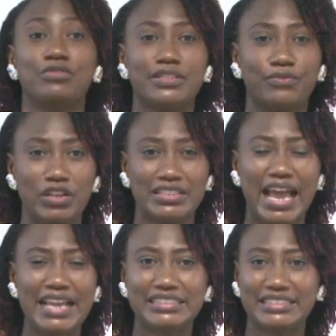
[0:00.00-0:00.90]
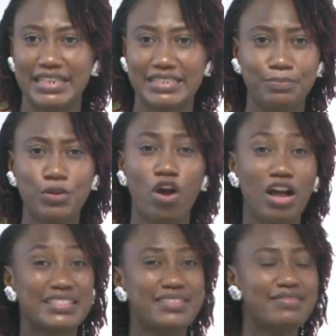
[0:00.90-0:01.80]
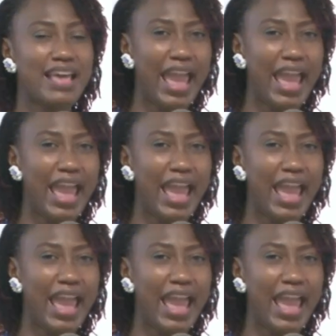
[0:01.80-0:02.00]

for side chicks because there,